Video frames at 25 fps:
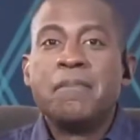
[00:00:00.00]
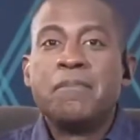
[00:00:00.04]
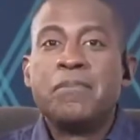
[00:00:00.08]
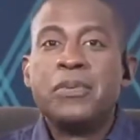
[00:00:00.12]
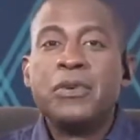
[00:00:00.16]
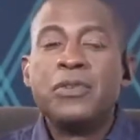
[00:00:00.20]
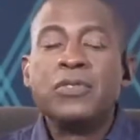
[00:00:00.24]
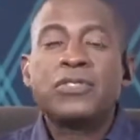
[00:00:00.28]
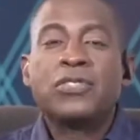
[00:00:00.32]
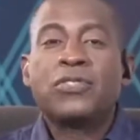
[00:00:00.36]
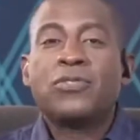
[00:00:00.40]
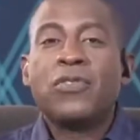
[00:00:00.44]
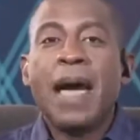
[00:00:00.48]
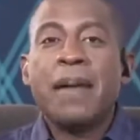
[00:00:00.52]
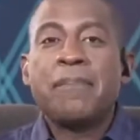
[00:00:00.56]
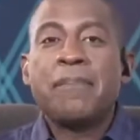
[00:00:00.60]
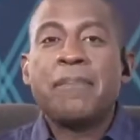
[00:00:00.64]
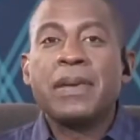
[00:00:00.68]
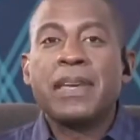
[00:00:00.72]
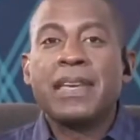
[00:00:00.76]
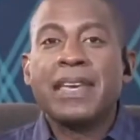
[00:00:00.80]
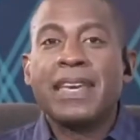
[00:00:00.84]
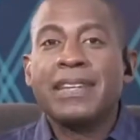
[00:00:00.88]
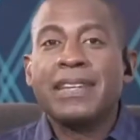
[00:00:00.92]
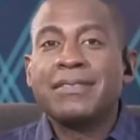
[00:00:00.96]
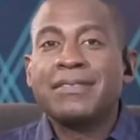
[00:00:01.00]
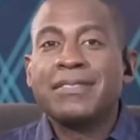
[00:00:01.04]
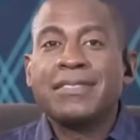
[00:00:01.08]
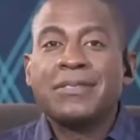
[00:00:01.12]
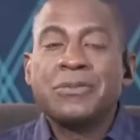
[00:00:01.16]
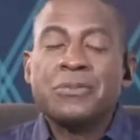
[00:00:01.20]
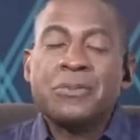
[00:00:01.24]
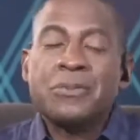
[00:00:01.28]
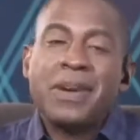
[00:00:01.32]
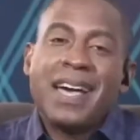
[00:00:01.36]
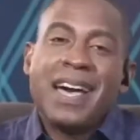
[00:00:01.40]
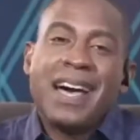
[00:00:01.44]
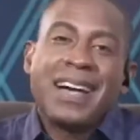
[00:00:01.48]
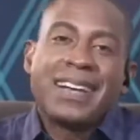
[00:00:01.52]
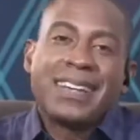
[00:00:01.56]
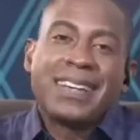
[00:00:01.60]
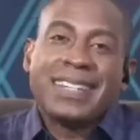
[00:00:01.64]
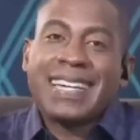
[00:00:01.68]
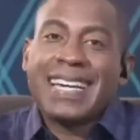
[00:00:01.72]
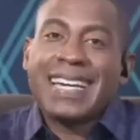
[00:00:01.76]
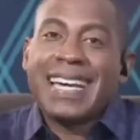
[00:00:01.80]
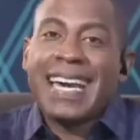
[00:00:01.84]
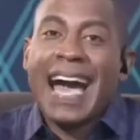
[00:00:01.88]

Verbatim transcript: bootstrapping it, well,